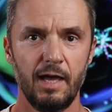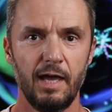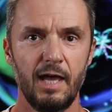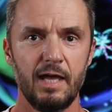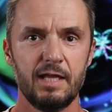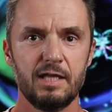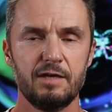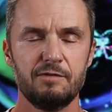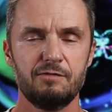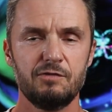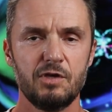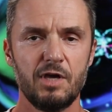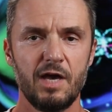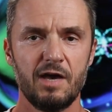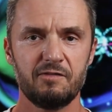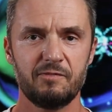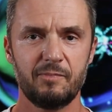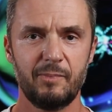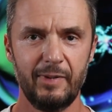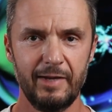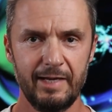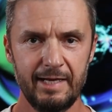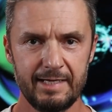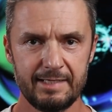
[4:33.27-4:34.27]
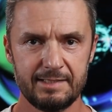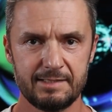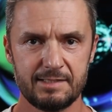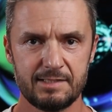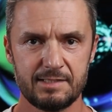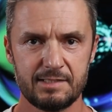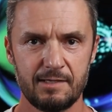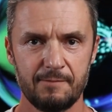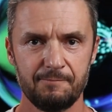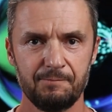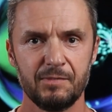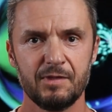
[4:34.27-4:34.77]
And if you have
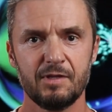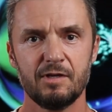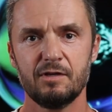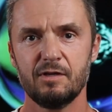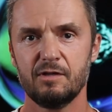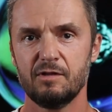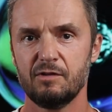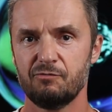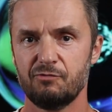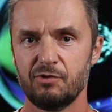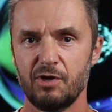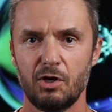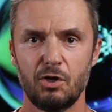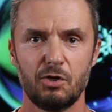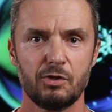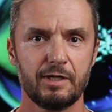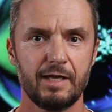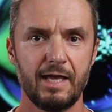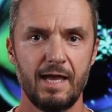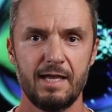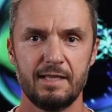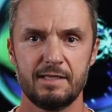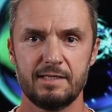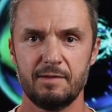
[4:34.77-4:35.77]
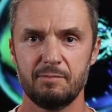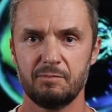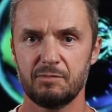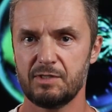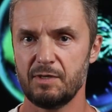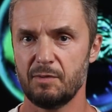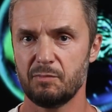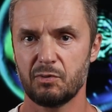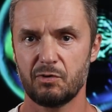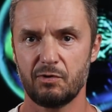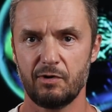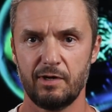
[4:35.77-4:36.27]
pets, relocate them
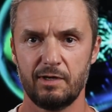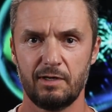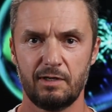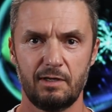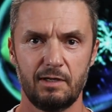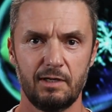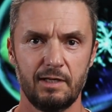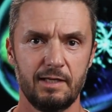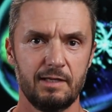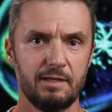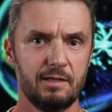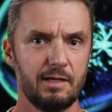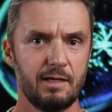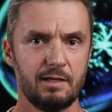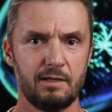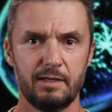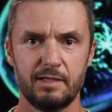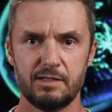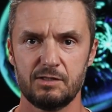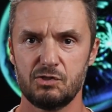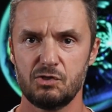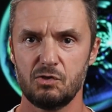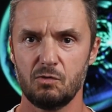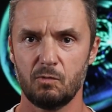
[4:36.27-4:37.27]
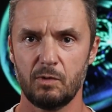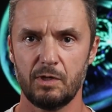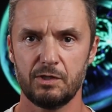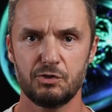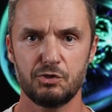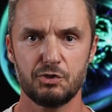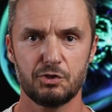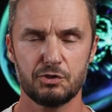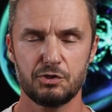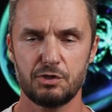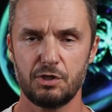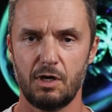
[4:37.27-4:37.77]
temporarily unless you
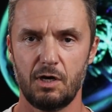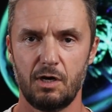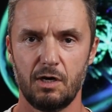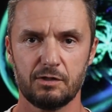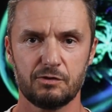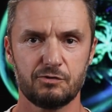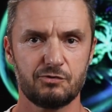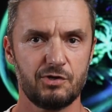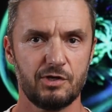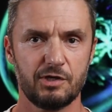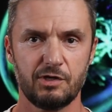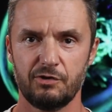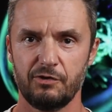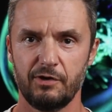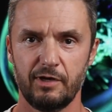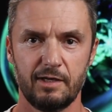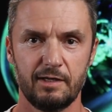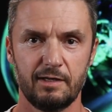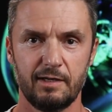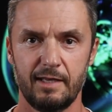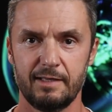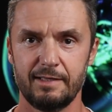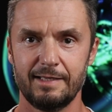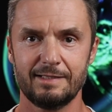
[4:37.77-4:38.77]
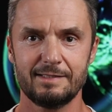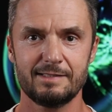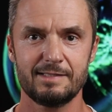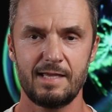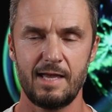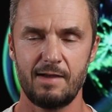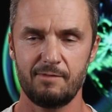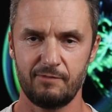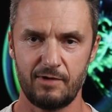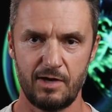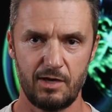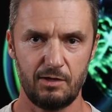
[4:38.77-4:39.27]
want your dog triggering an
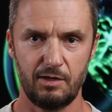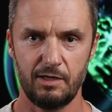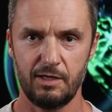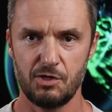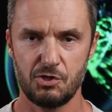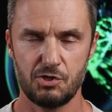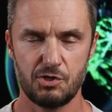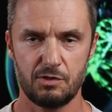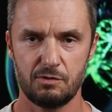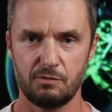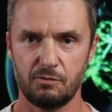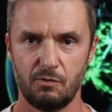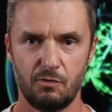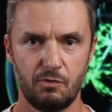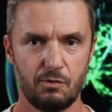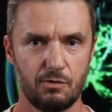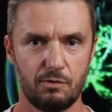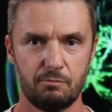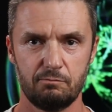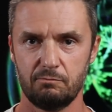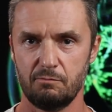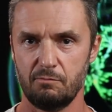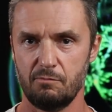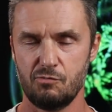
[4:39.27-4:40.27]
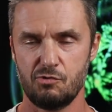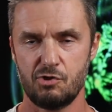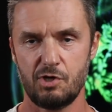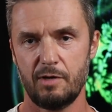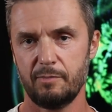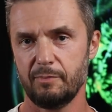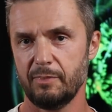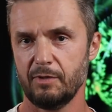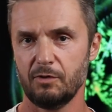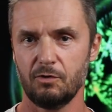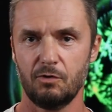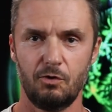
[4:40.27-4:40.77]
exam violation or
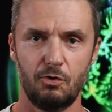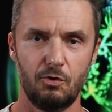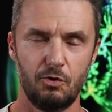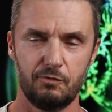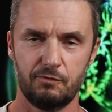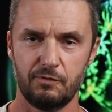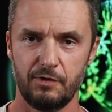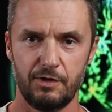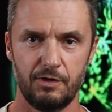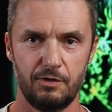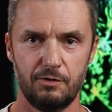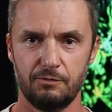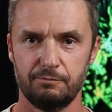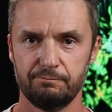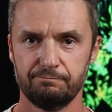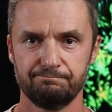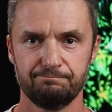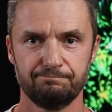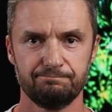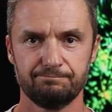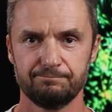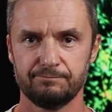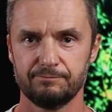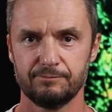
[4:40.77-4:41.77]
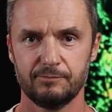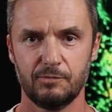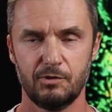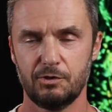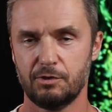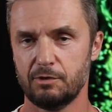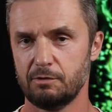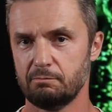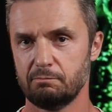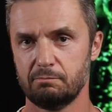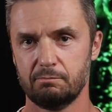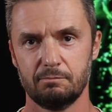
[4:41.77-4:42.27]
jumping all over you
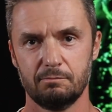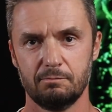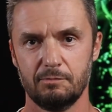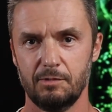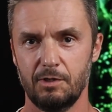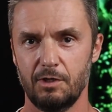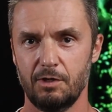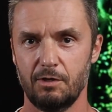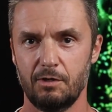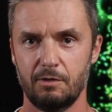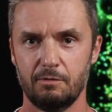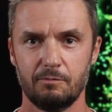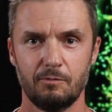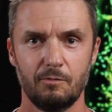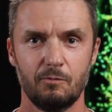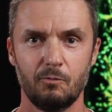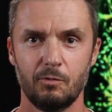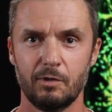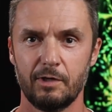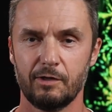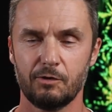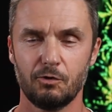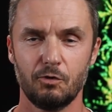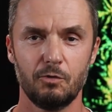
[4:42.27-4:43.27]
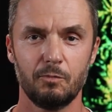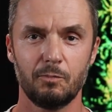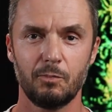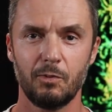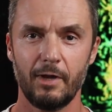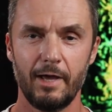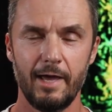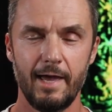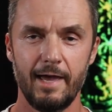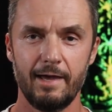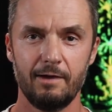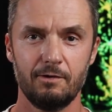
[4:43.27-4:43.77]
or, you know, want to go
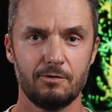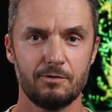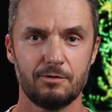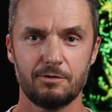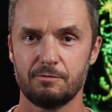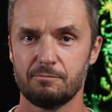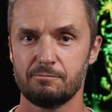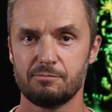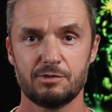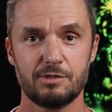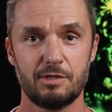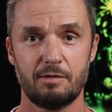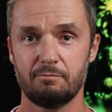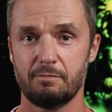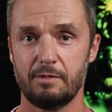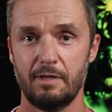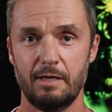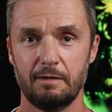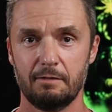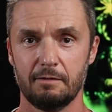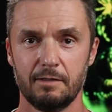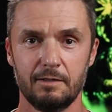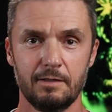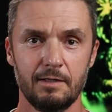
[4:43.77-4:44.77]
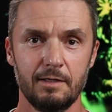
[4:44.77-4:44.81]
play or something.